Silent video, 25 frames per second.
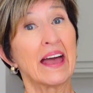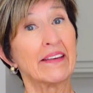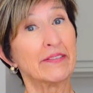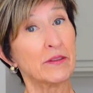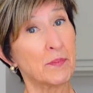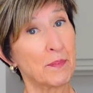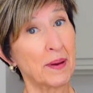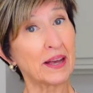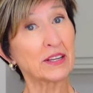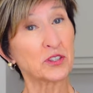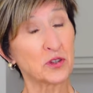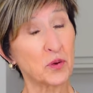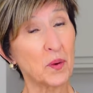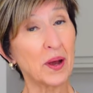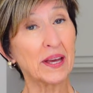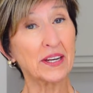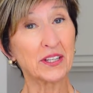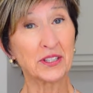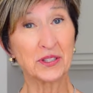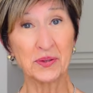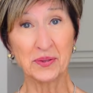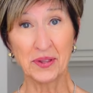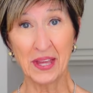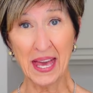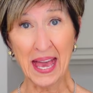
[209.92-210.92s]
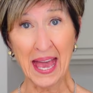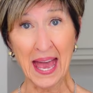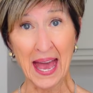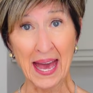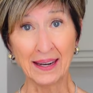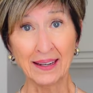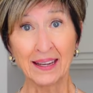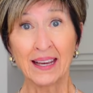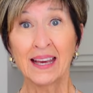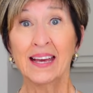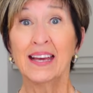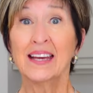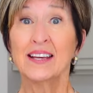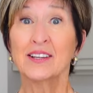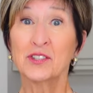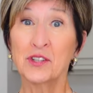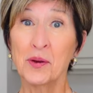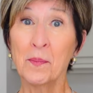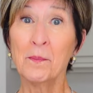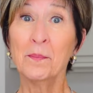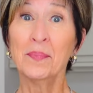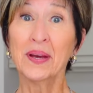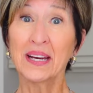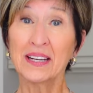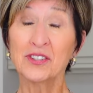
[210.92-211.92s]
And the best way to do that is
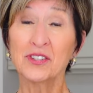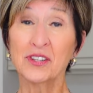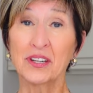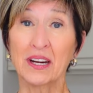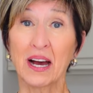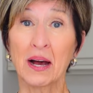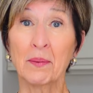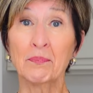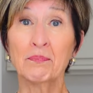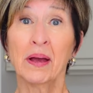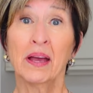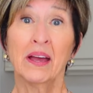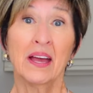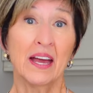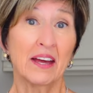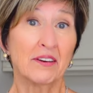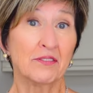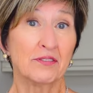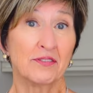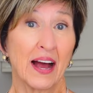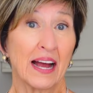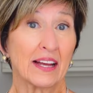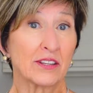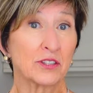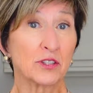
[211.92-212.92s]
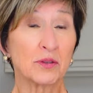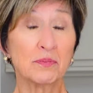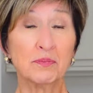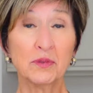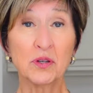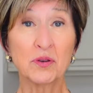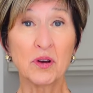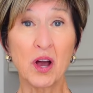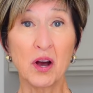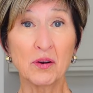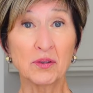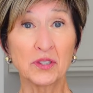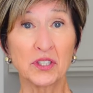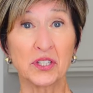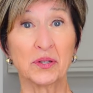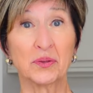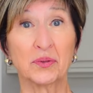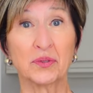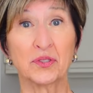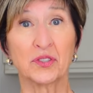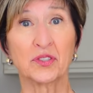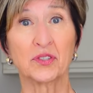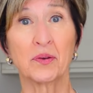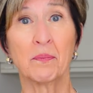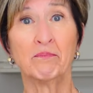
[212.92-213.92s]
to mix it up and find some new
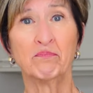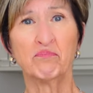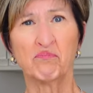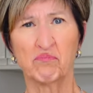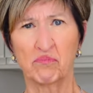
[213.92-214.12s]
go-tos.